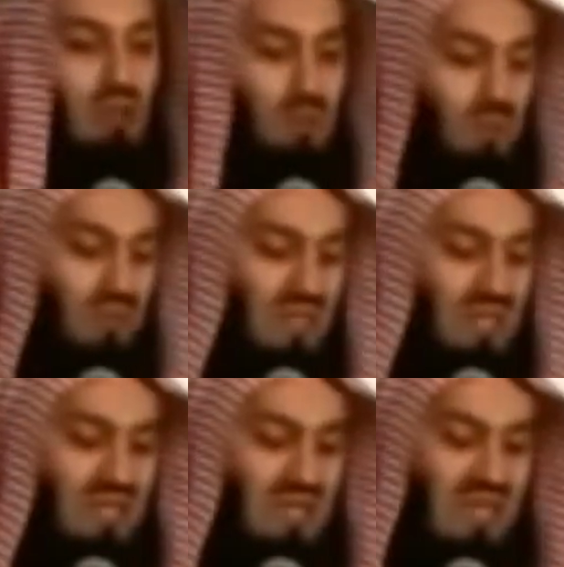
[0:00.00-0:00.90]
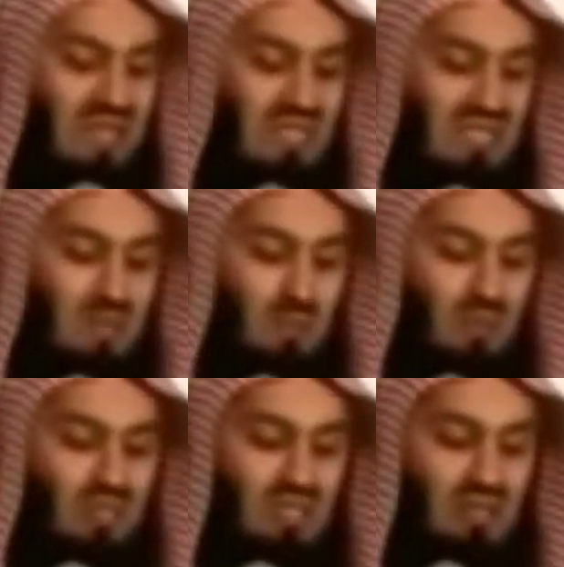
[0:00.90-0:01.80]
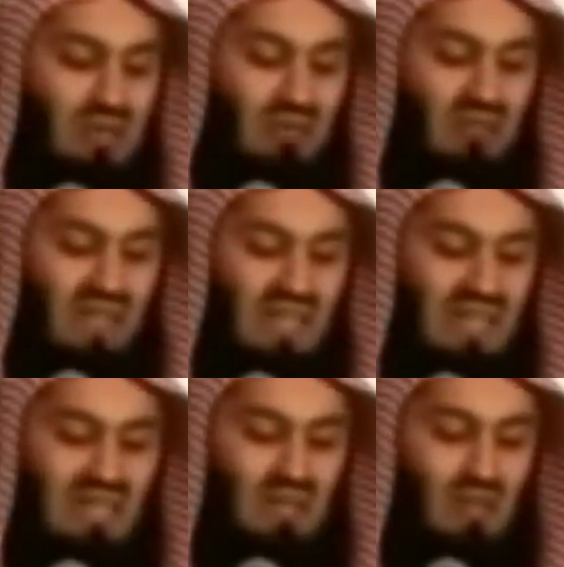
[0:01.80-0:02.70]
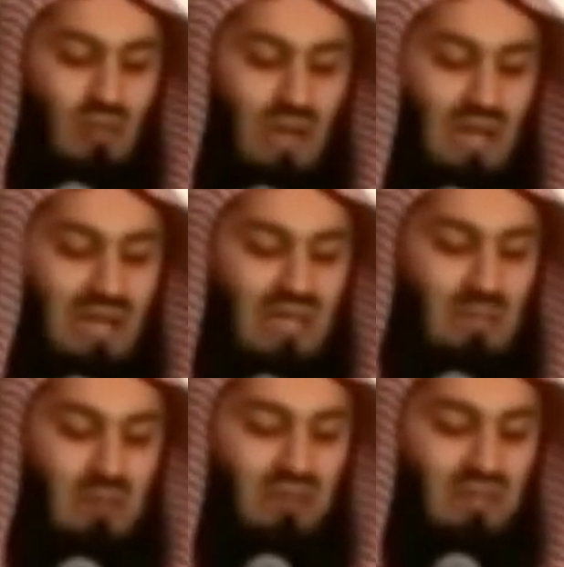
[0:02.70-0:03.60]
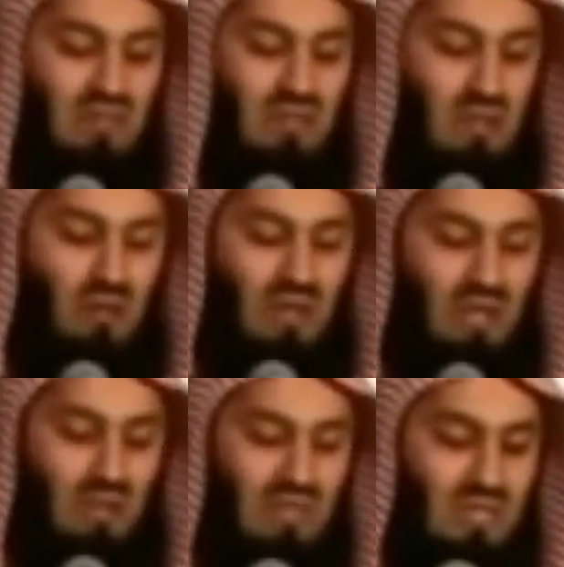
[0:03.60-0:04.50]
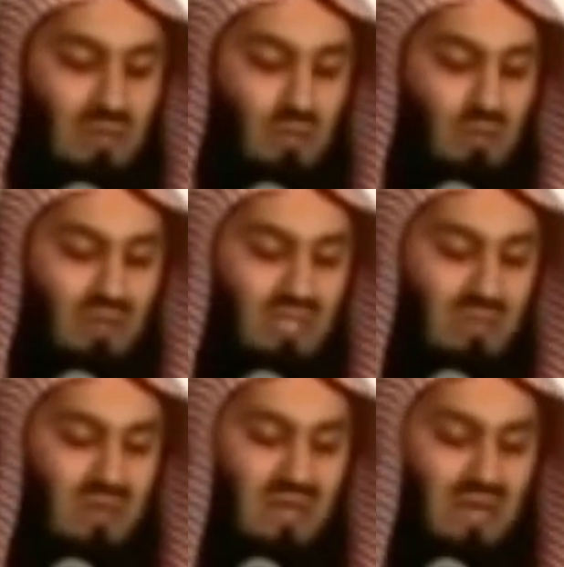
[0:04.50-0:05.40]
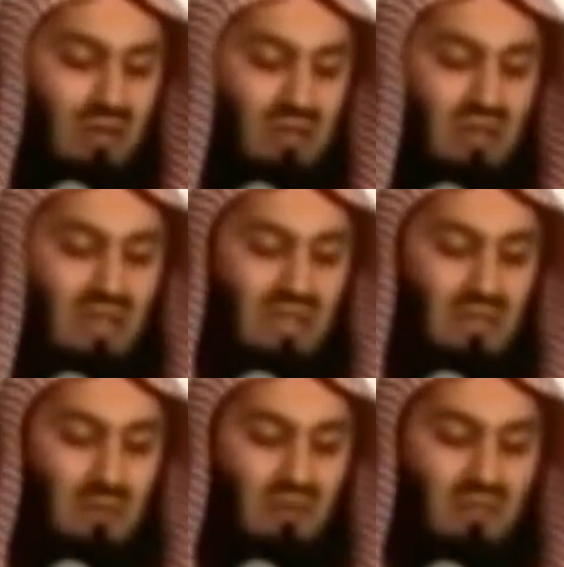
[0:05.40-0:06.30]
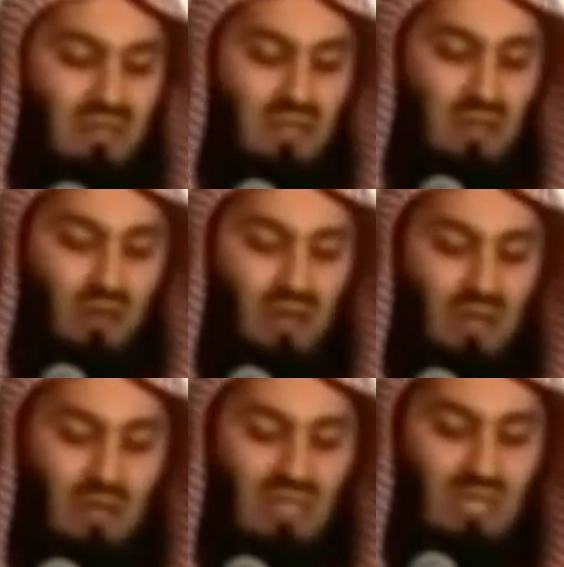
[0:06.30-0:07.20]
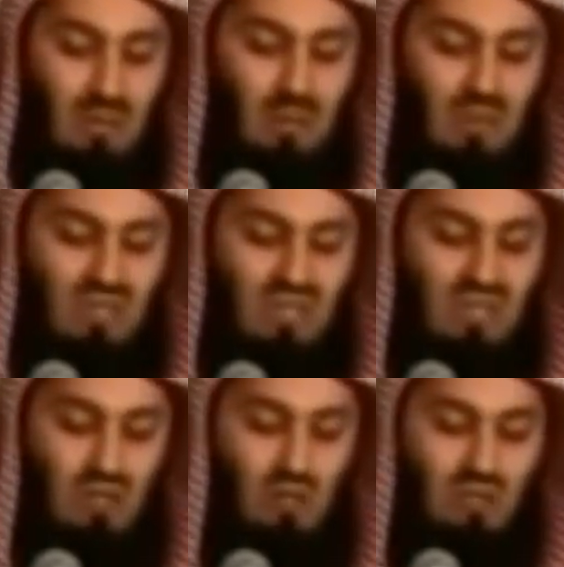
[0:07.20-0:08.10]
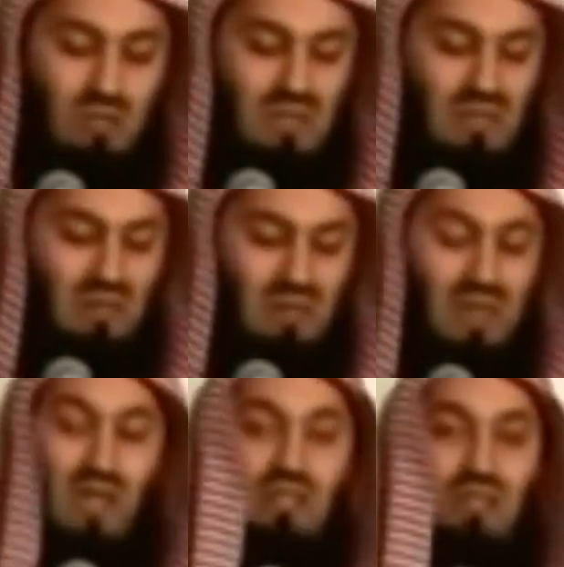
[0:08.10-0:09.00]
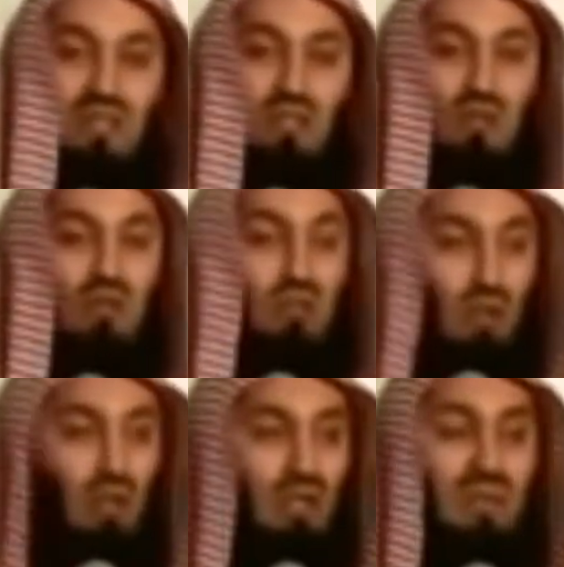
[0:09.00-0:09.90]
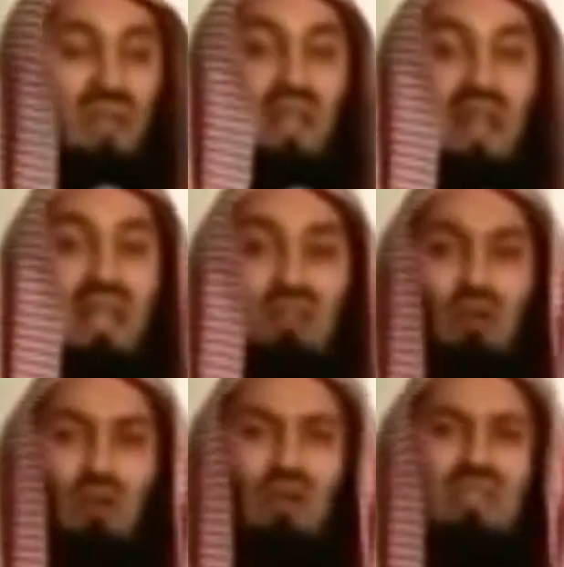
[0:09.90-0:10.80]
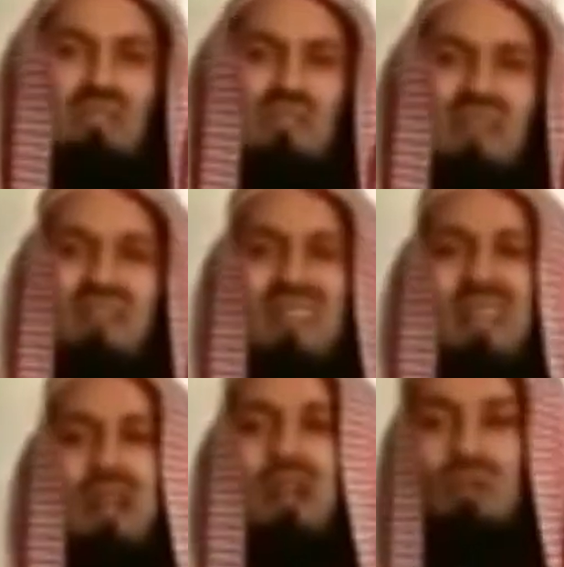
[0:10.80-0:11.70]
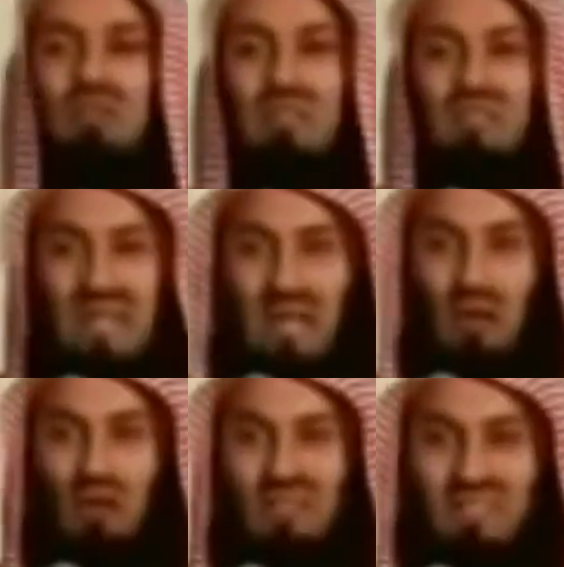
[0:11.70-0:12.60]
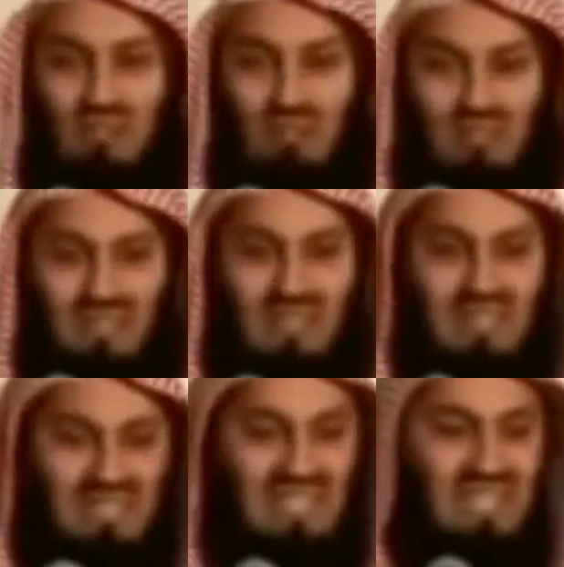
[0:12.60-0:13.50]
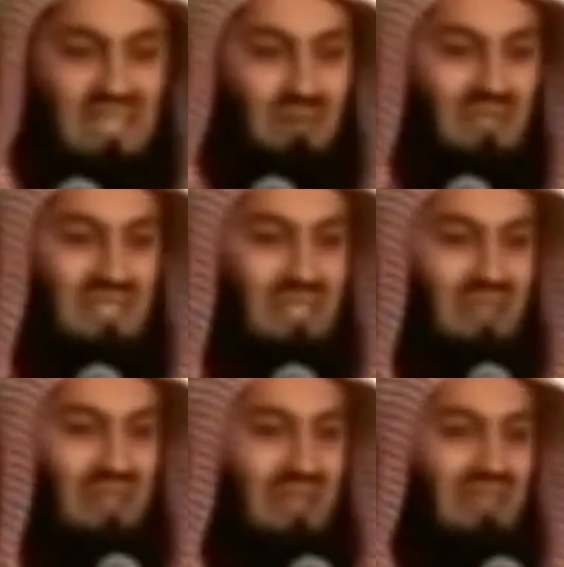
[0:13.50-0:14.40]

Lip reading: Let's all proceed. And it is reported that on a Friday, Jumu'ah, the Prophet sallallahu alaihi wasallam took these men out, and the Prophet sallallahu alaihi wasallam proceeded towards Uhud. And Uhud is very, very close. Now it is considered as inside Medina.